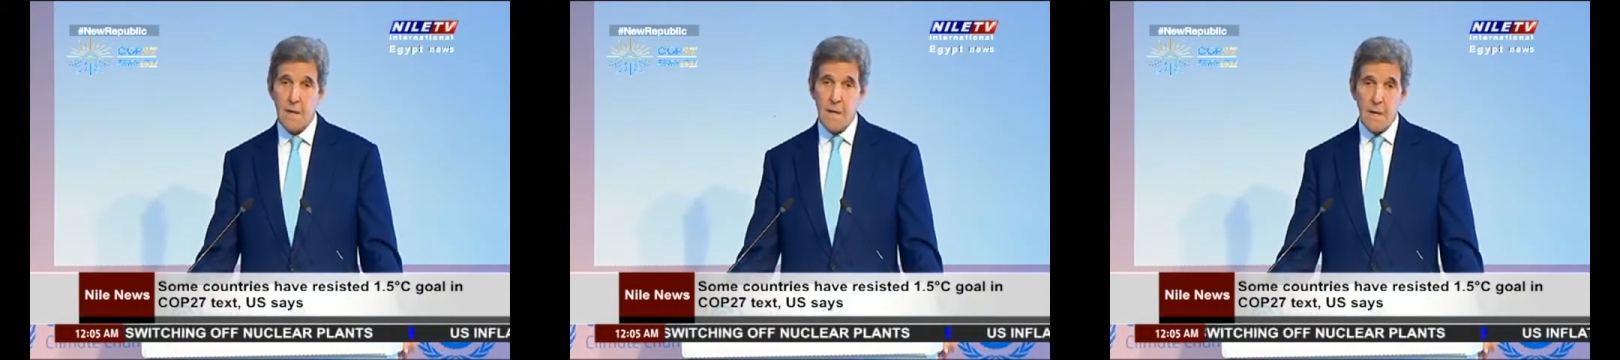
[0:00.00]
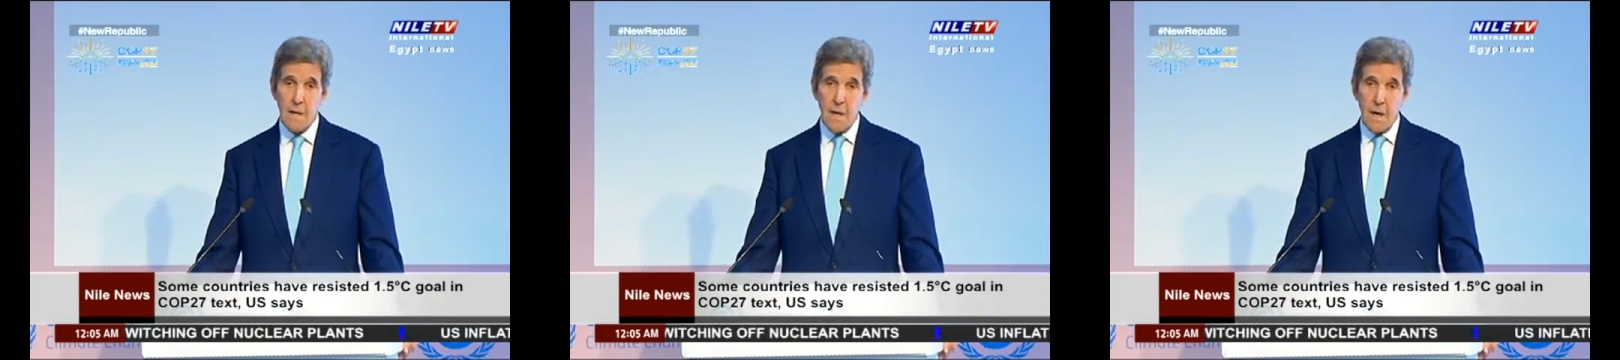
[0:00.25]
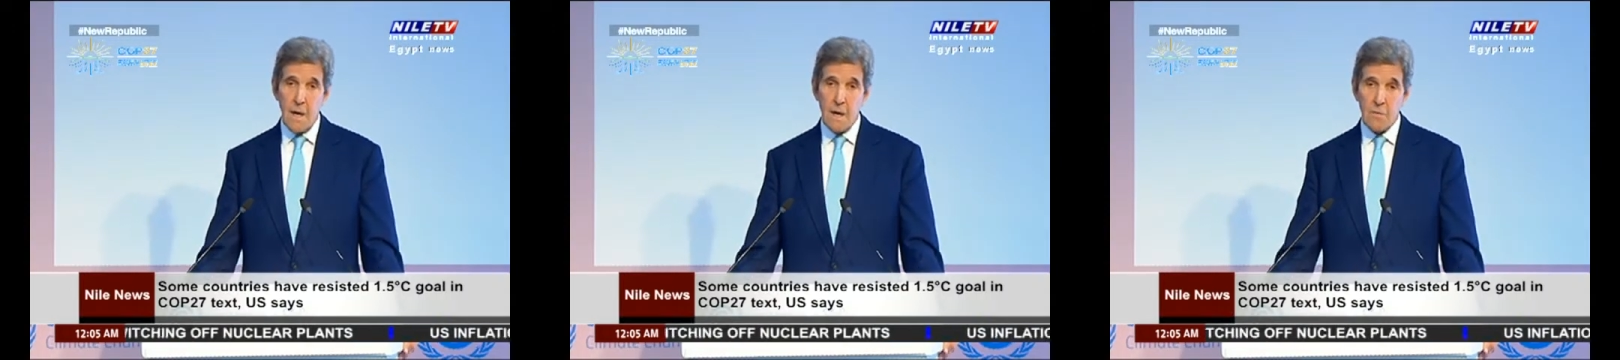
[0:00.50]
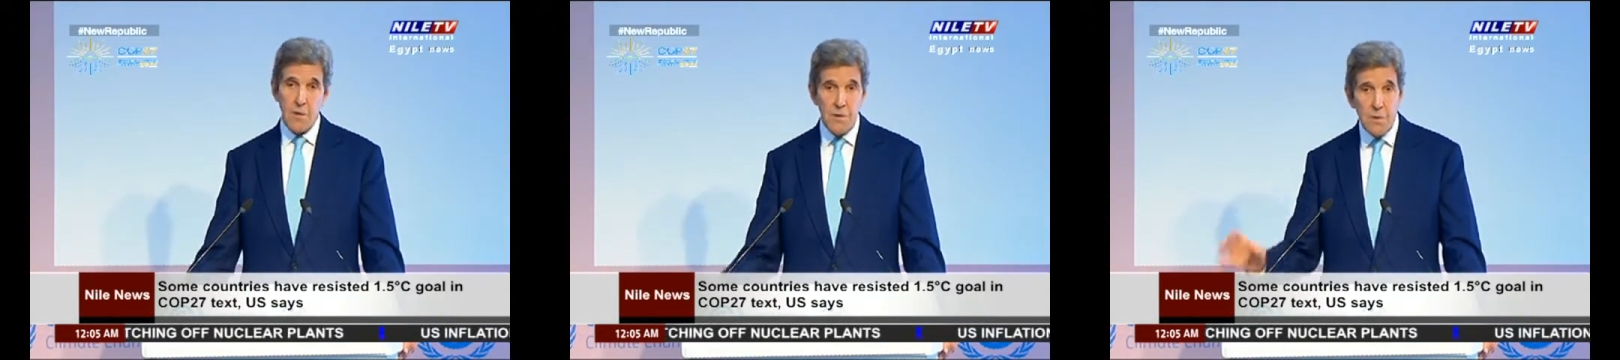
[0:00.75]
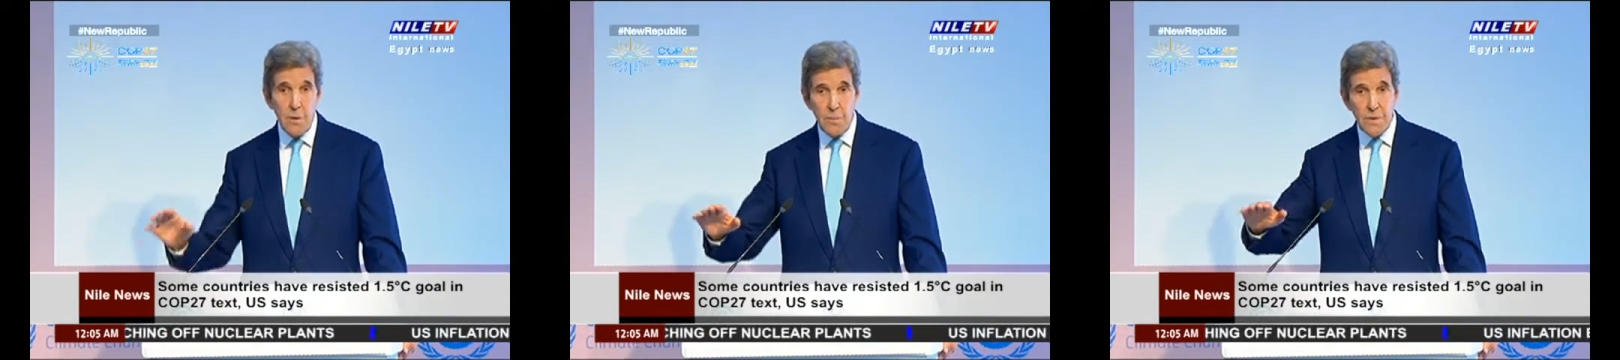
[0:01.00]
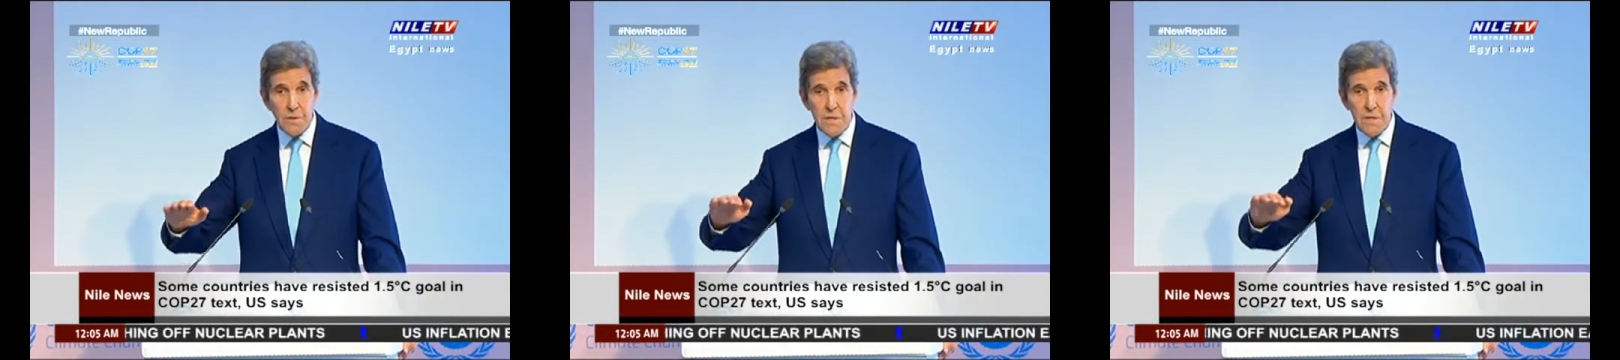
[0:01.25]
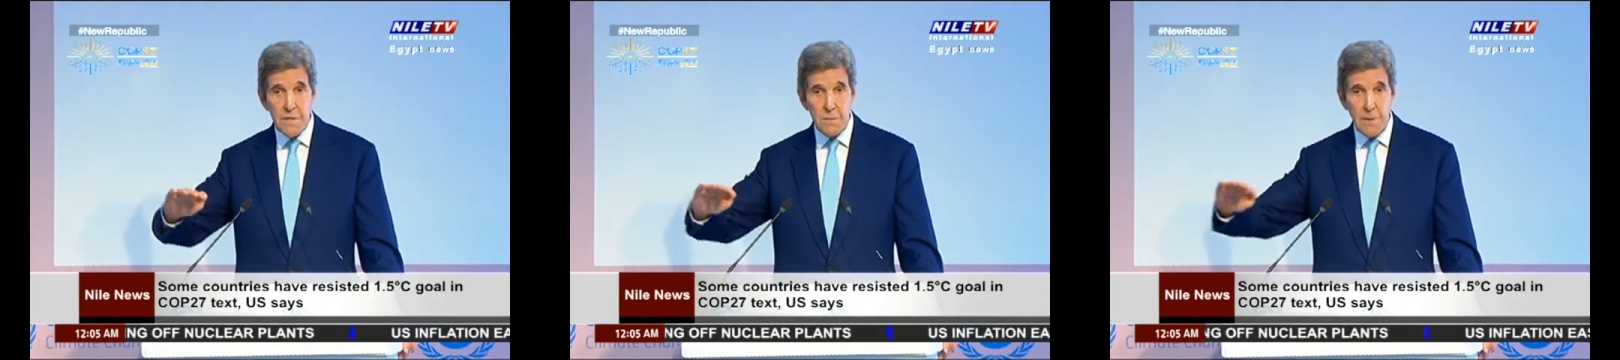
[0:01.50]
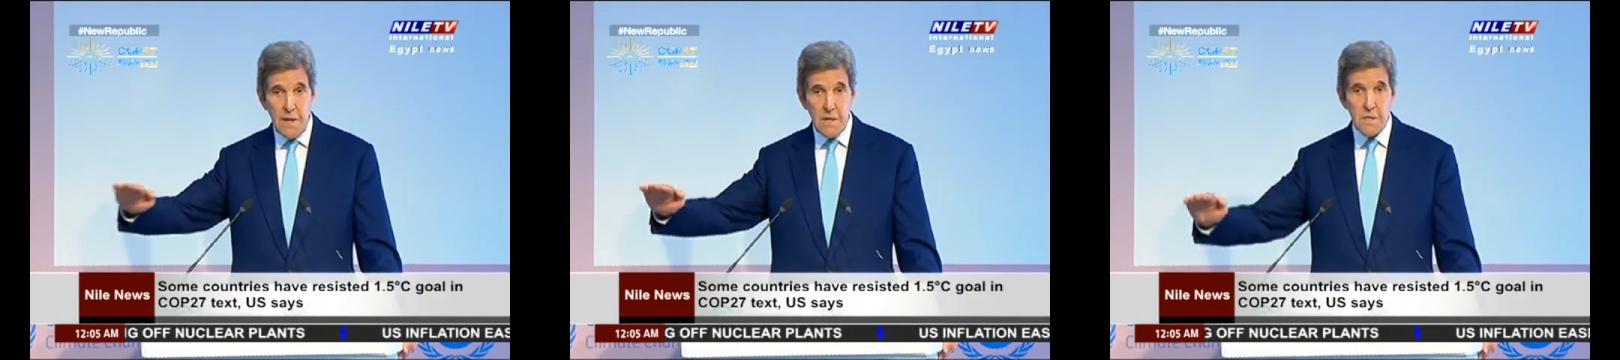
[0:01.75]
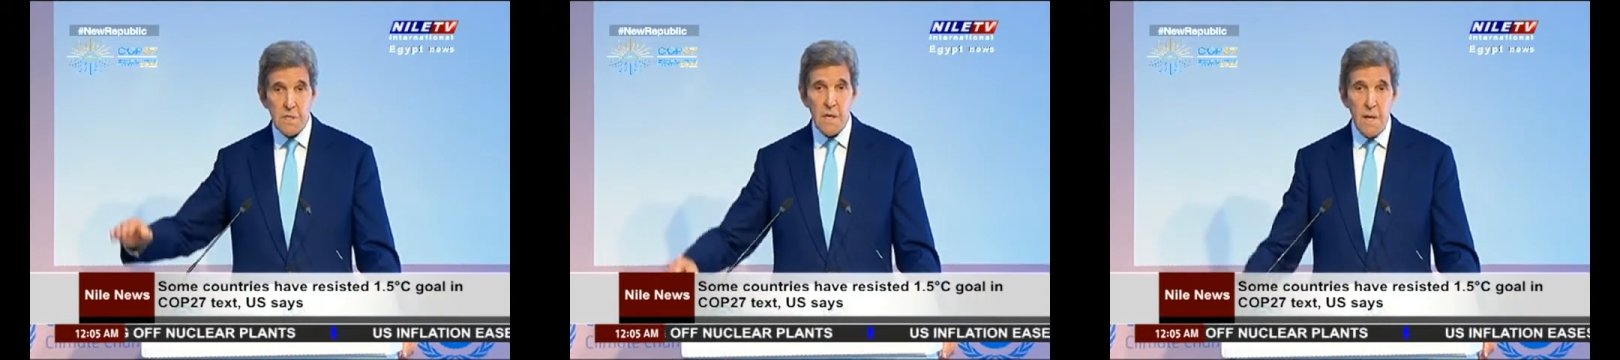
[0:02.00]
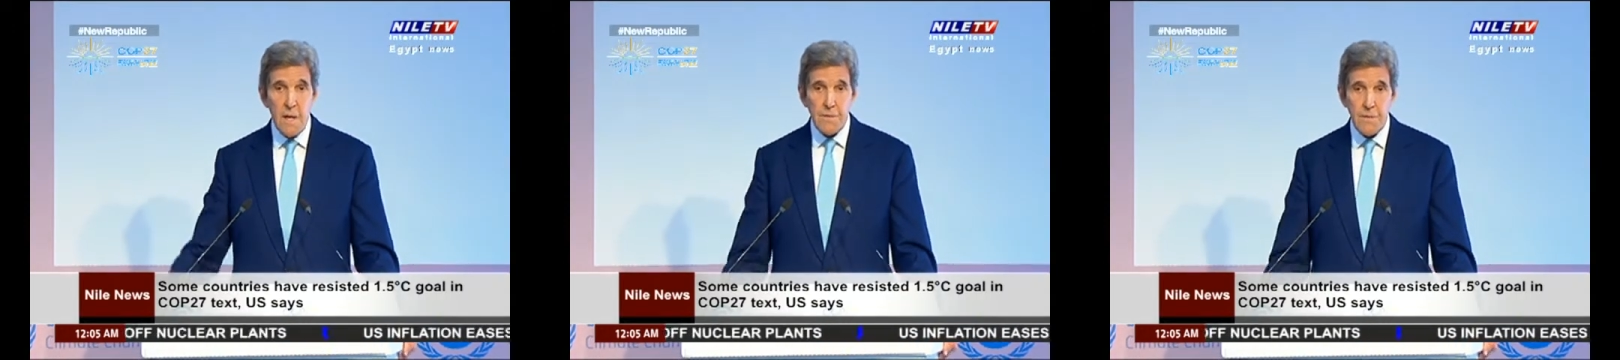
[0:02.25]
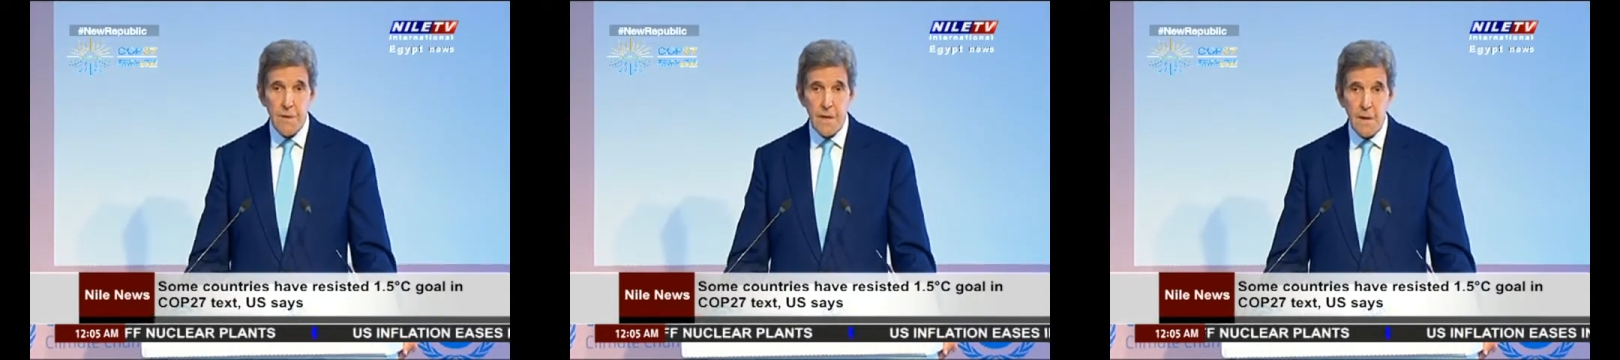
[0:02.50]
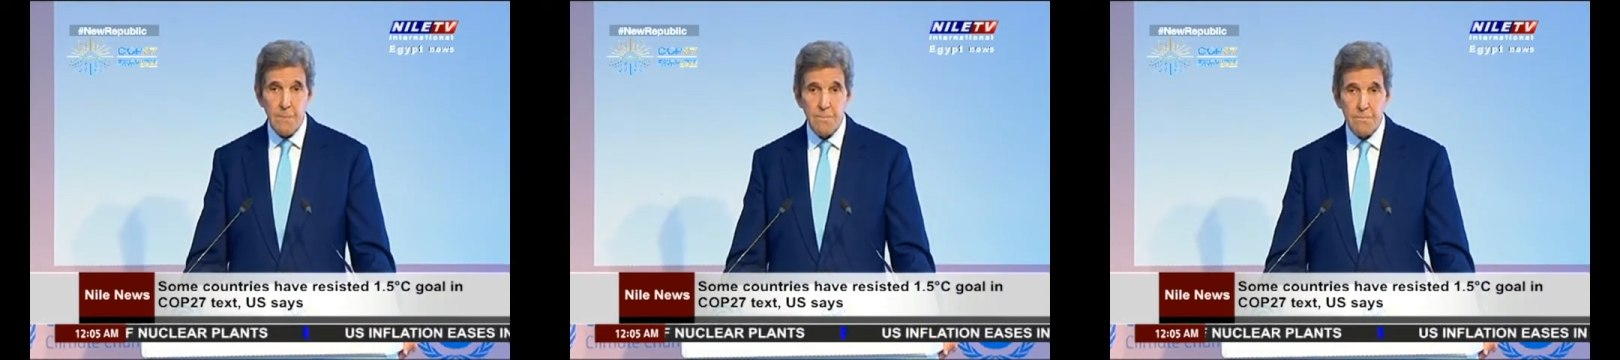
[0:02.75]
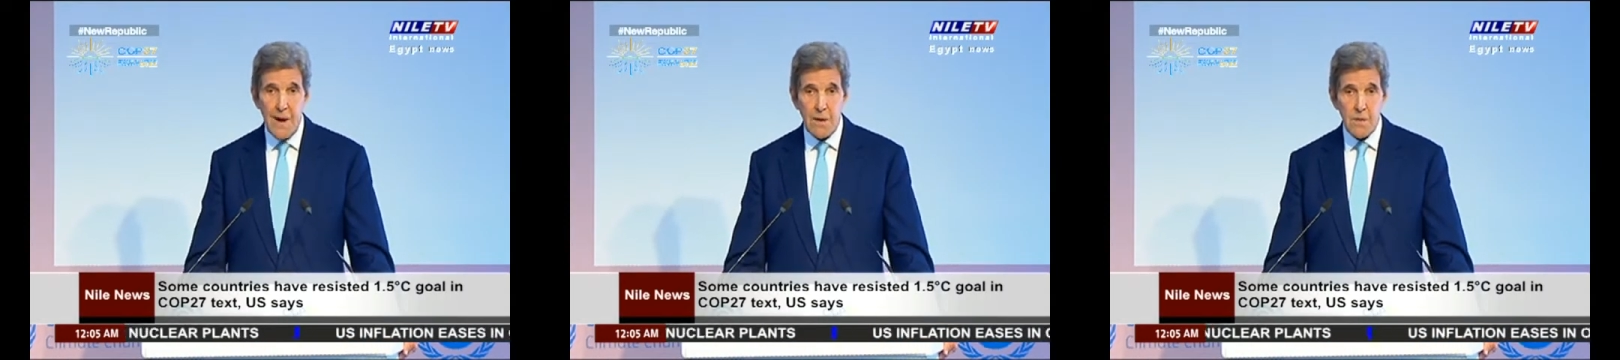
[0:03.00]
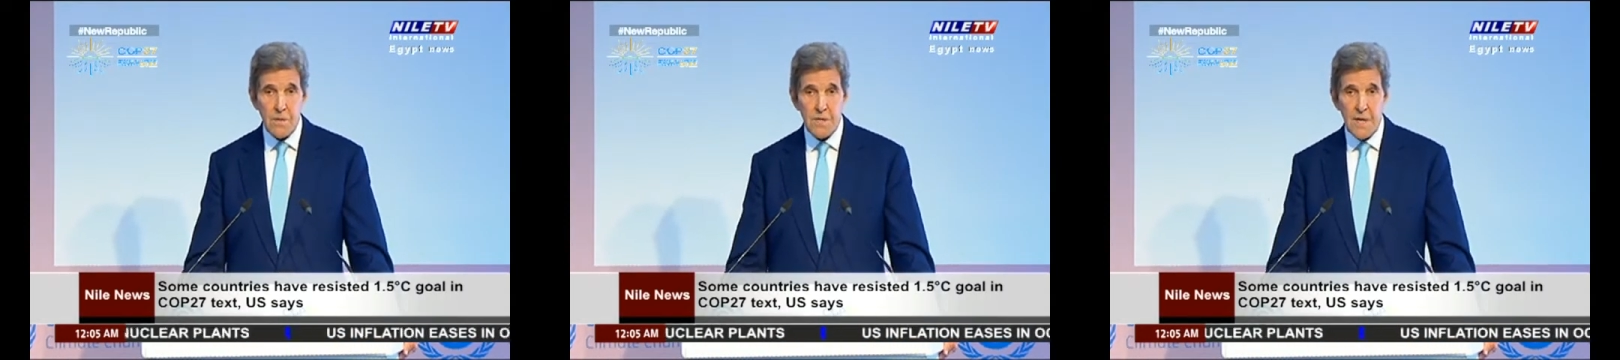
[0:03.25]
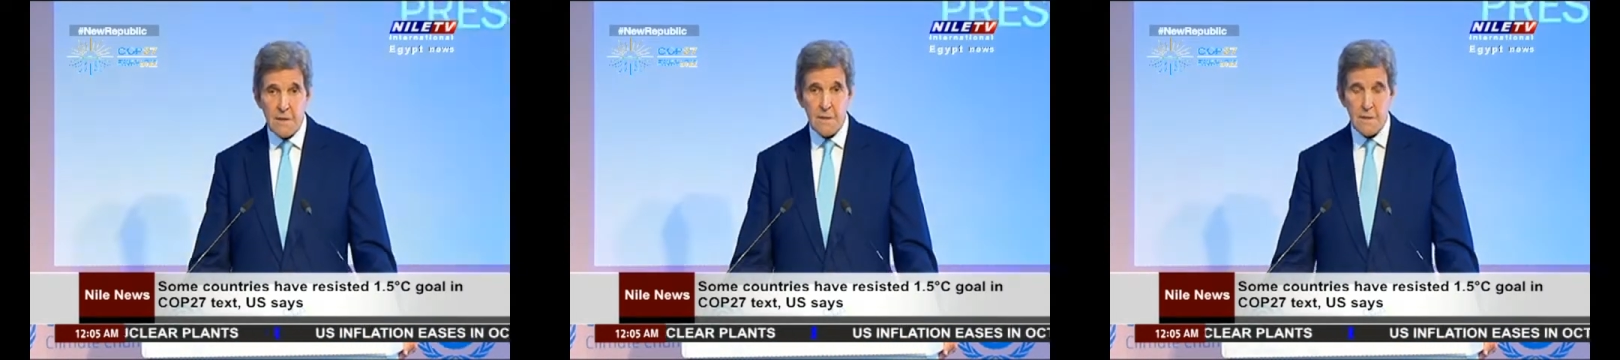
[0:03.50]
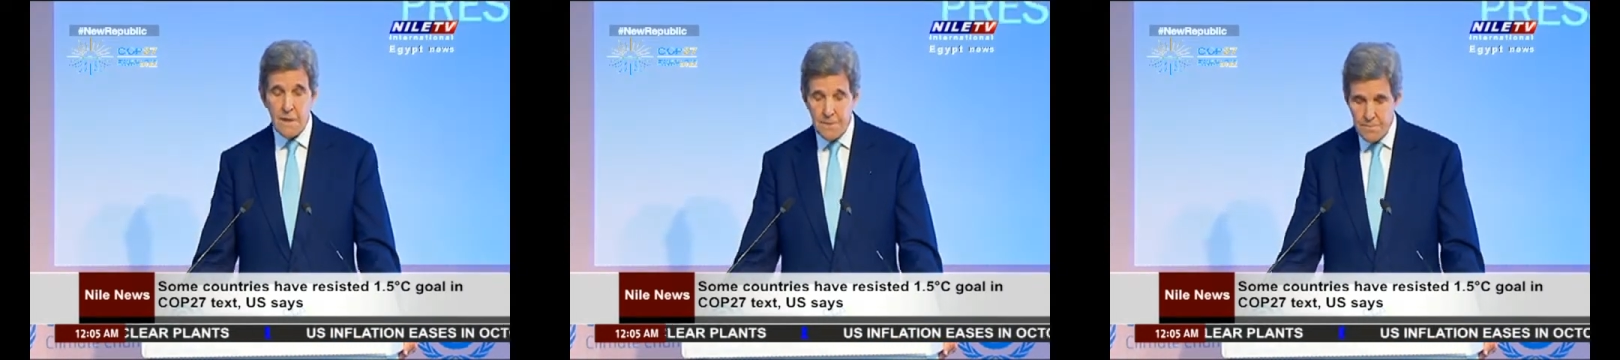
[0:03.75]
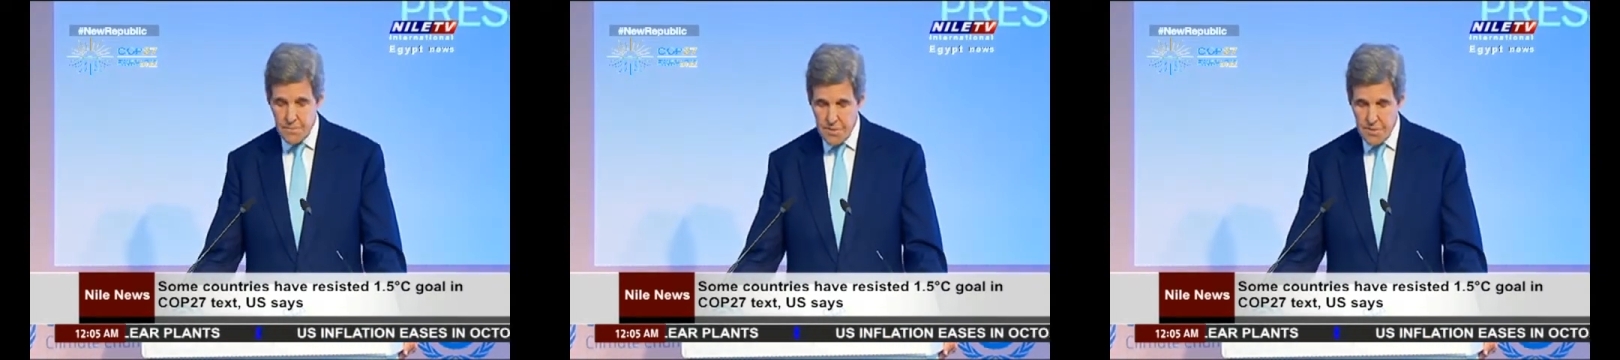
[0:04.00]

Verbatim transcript: on the promises pledged at the previous uh, climate summits.